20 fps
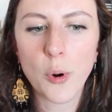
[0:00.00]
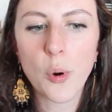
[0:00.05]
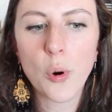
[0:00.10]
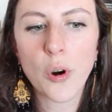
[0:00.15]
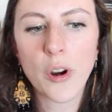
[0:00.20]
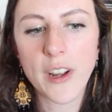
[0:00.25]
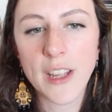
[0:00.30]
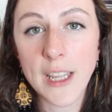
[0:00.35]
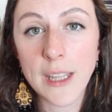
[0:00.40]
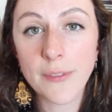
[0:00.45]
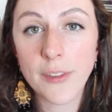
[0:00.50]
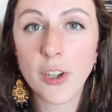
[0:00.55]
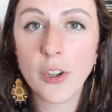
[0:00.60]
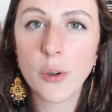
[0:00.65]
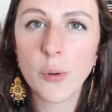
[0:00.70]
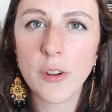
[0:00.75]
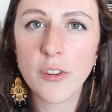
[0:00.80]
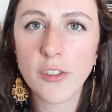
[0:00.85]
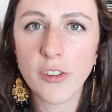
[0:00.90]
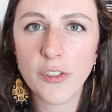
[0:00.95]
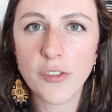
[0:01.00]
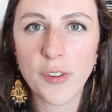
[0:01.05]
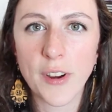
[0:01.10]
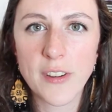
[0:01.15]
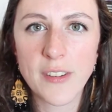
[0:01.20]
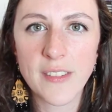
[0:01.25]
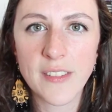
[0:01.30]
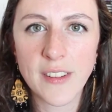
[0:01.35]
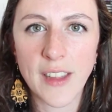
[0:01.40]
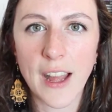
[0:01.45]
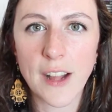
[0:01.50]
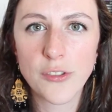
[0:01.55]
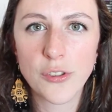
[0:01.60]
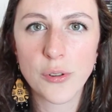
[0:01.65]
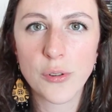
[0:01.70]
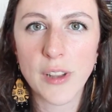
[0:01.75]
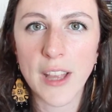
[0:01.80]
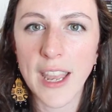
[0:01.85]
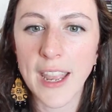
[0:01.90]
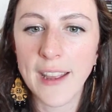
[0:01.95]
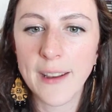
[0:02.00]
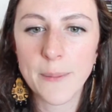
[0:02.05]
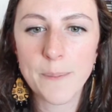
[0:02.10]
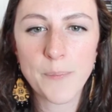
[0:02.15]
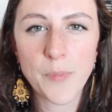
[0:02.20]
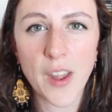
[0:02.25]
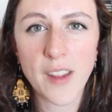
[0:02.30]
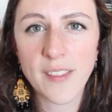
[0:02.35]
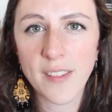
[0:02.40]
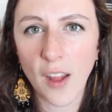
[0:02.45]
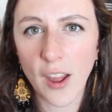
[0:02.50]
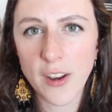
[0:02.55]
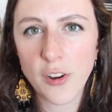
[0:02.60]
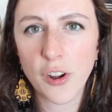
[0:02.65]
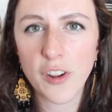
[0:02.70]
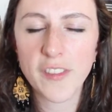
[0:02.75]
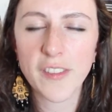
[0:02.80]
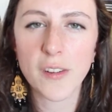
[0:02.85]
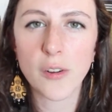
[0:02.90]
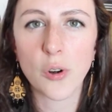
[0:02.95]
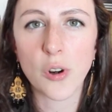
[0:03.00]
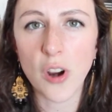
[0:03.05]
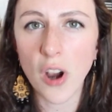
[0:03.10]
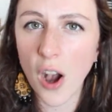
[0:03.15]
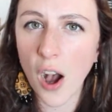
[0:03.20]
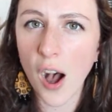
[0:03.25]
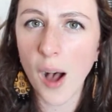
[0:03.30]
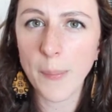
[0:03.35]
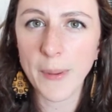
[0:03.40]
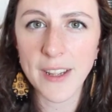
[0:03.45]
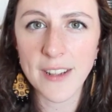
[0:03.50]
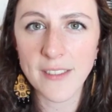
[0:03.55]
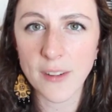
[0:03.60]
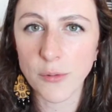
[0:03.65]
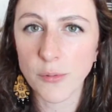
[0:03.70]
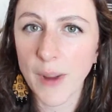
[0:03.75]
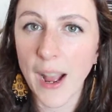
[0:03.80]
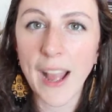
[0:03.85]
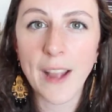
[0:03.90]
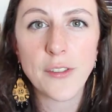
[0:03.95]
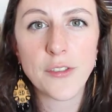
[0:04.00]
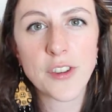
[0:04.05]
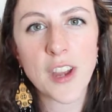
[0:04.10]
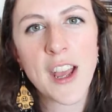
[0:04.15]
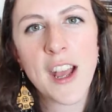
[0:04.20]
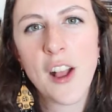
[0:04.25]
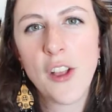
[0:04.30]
or even who is just trying to schedule in side hustle or hobbies around